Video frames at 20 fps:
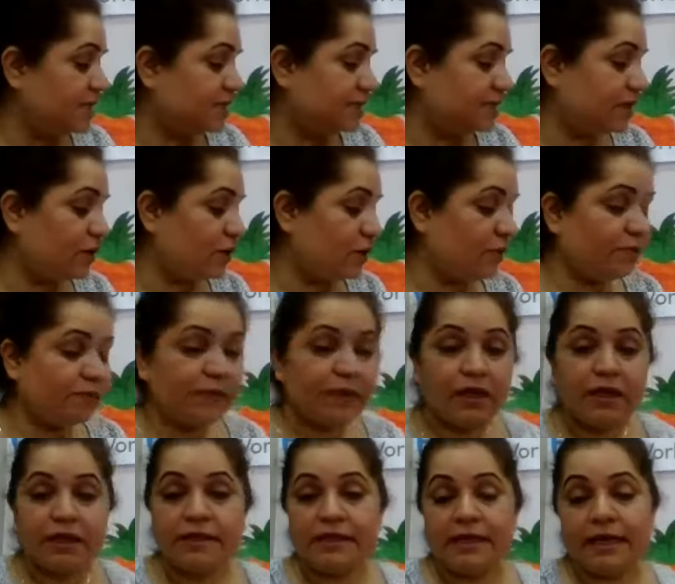So
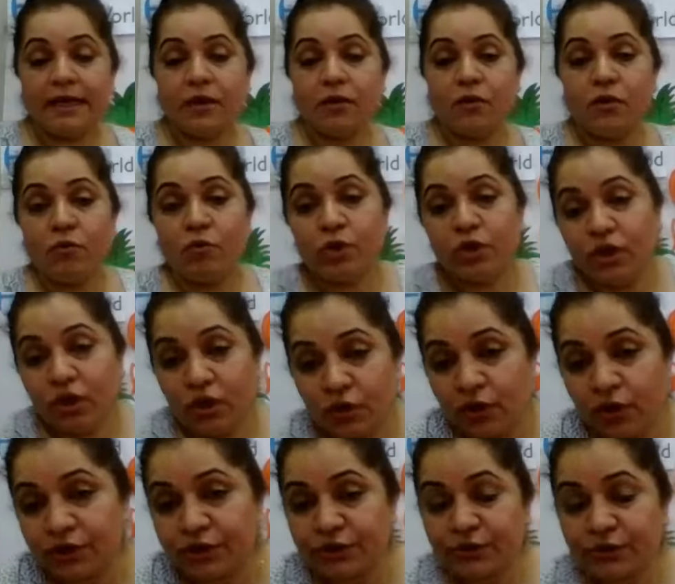now what you're
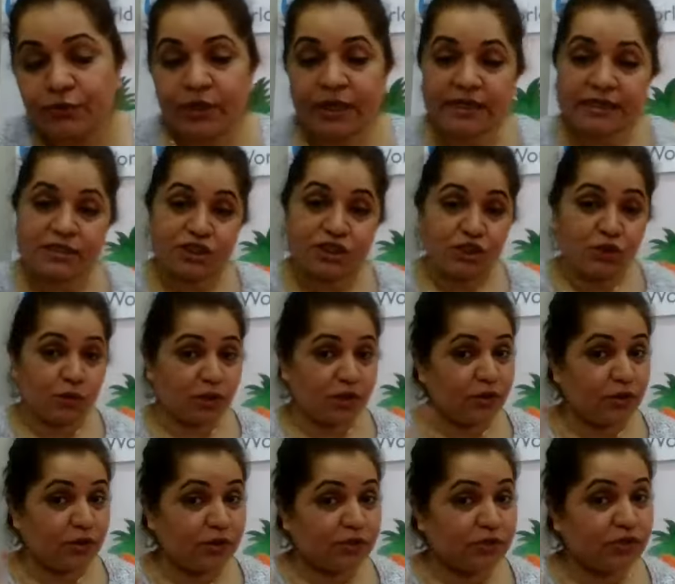going to do is you are
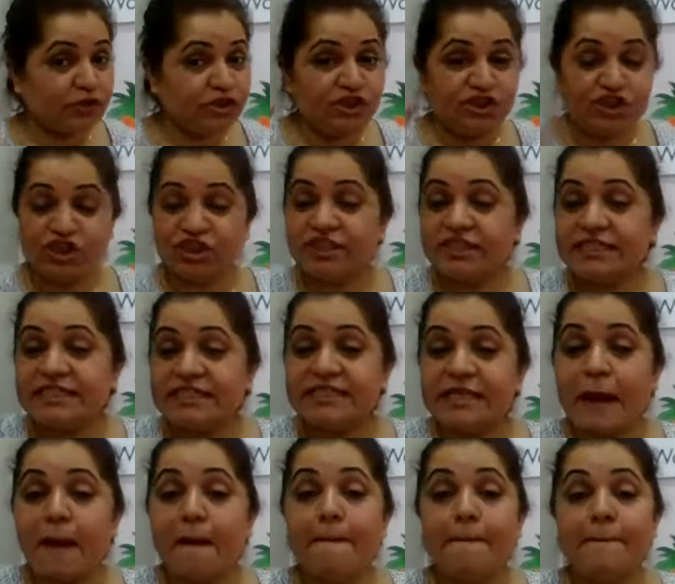going to
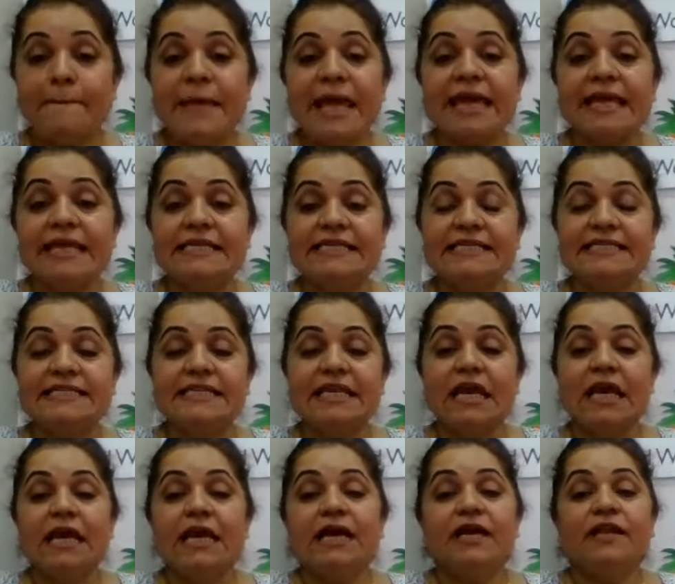just mix
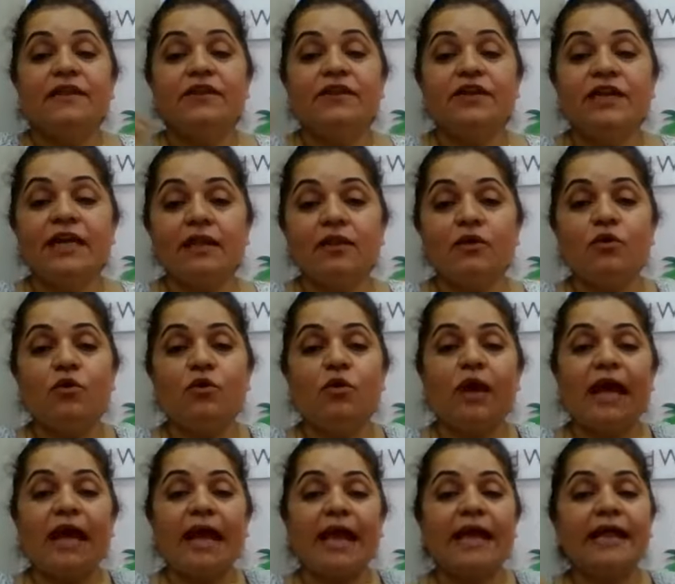the yellow
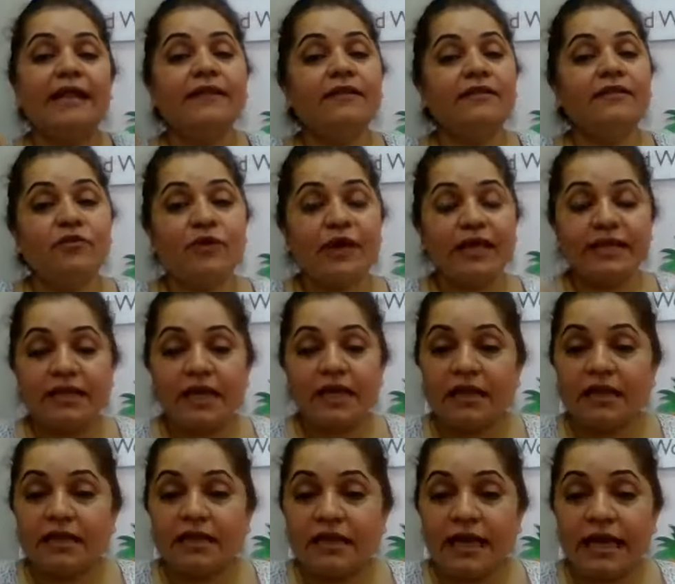and the red
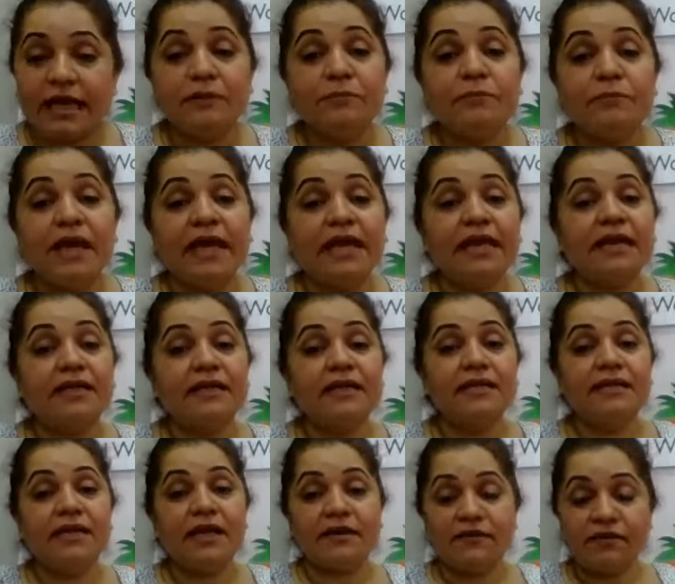color and make
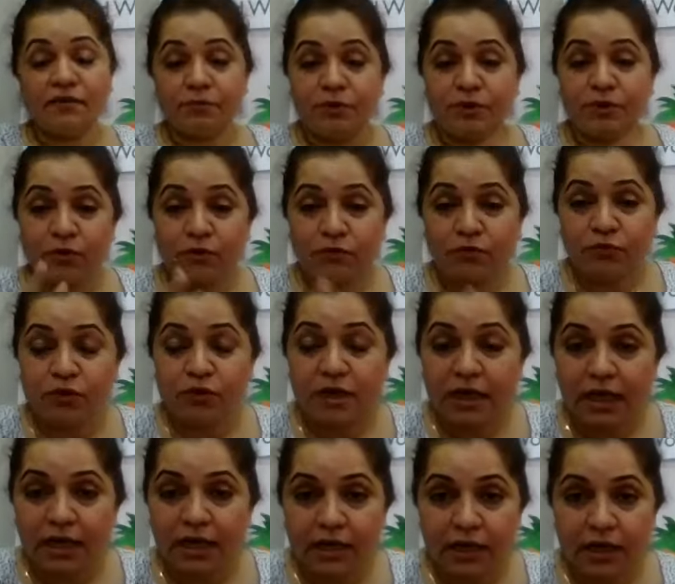another beautiful
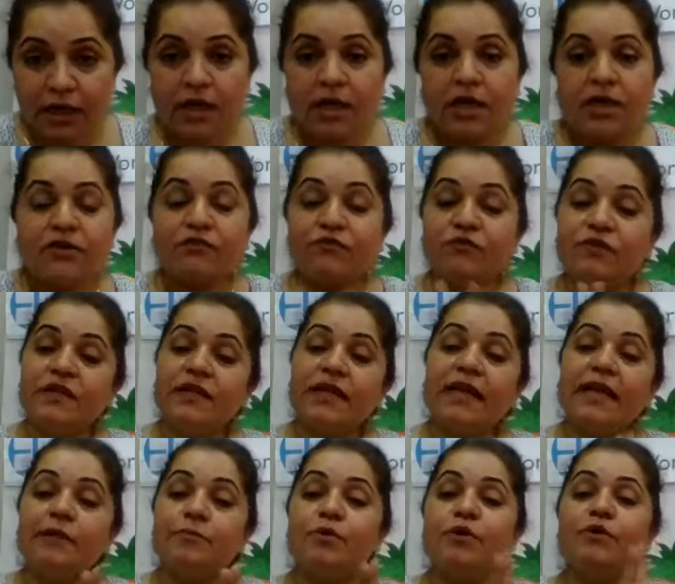color with the
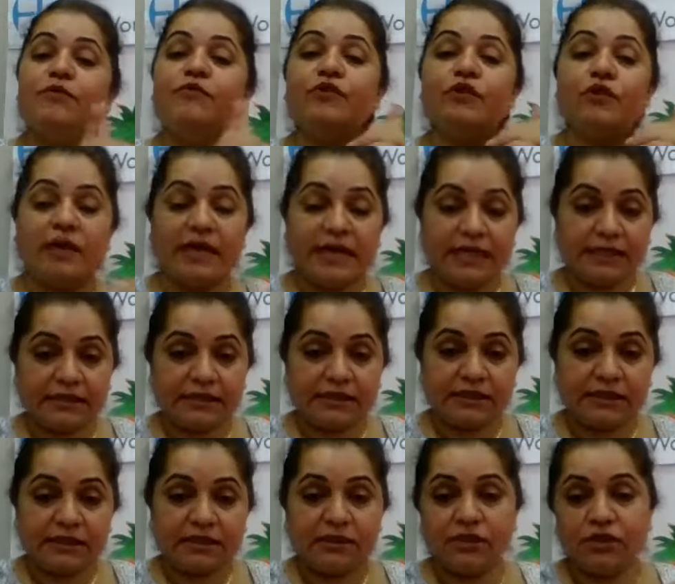help of your
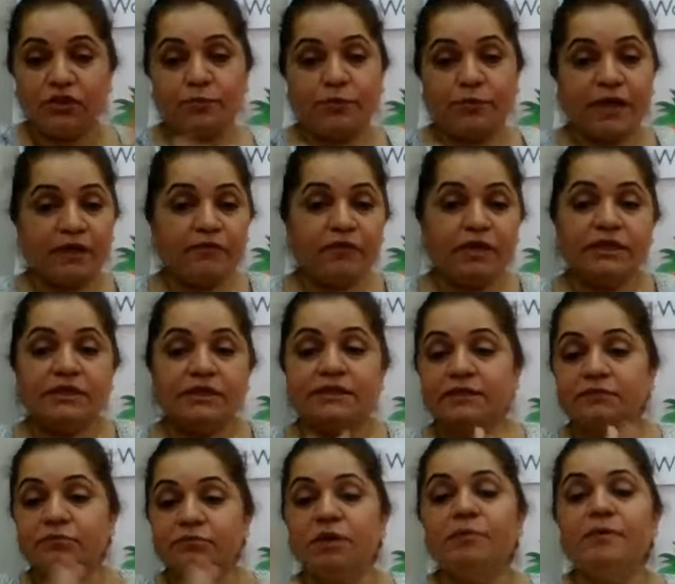elder, your
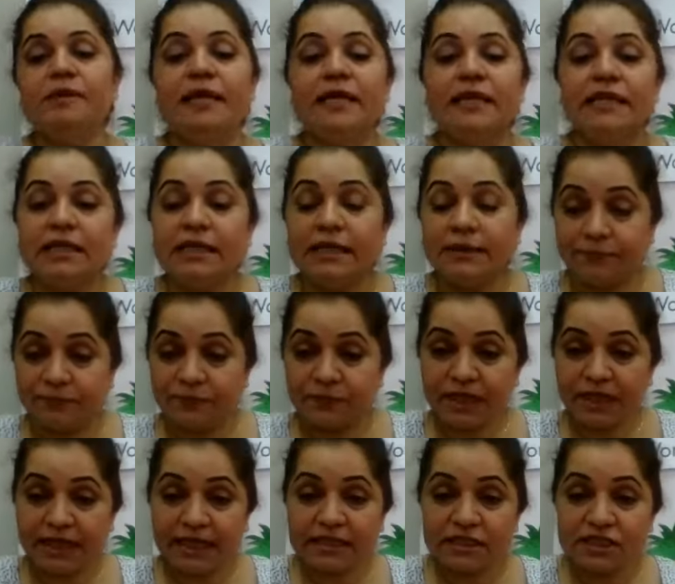parents, maybe any
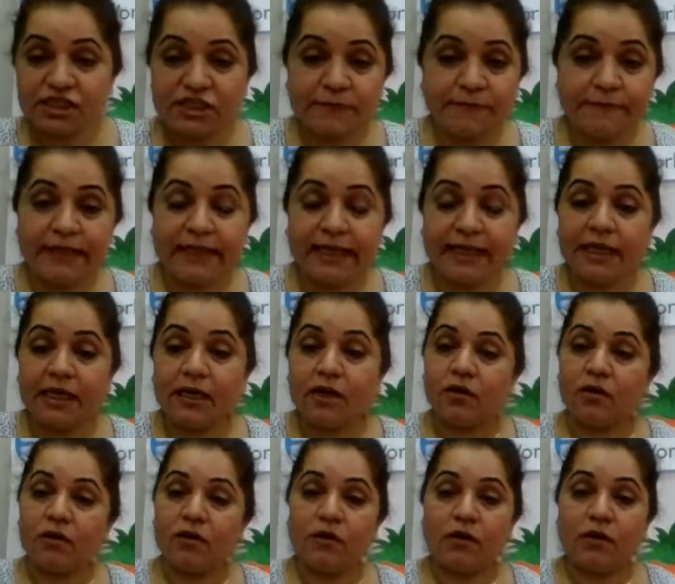elder sibling
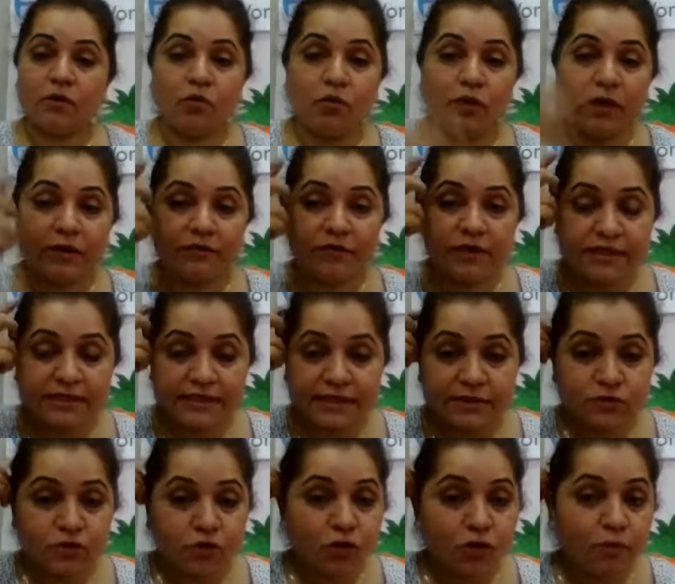or whoever is
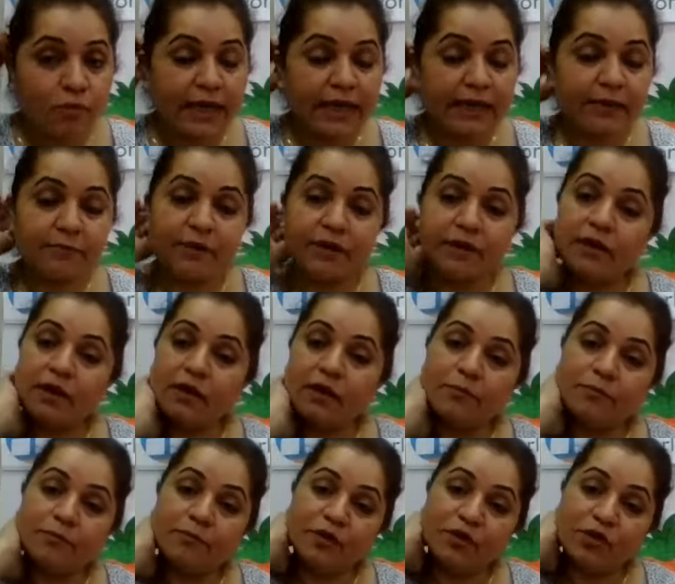at home, like maybe,
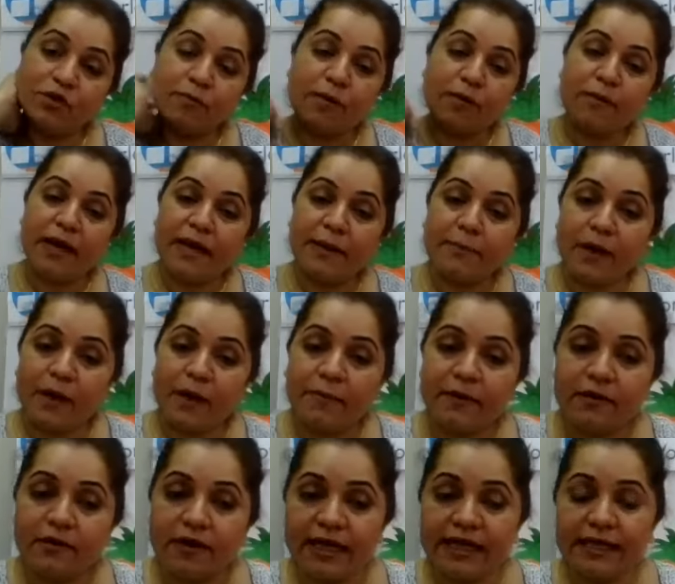maybe your mama and papa,
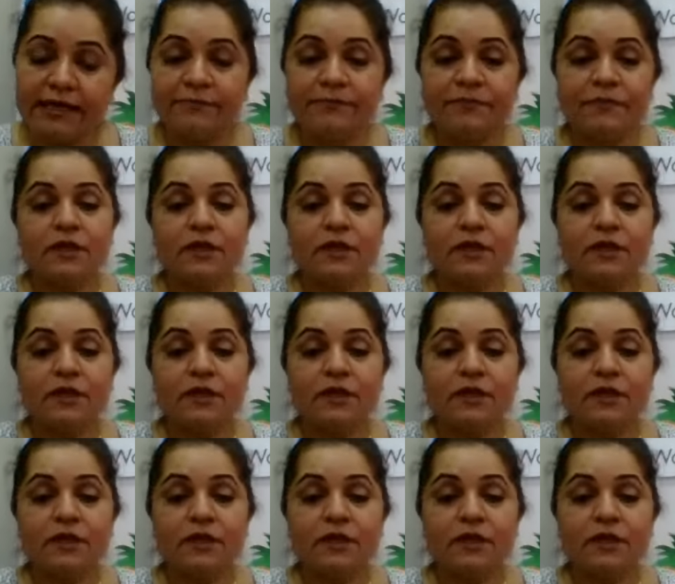right?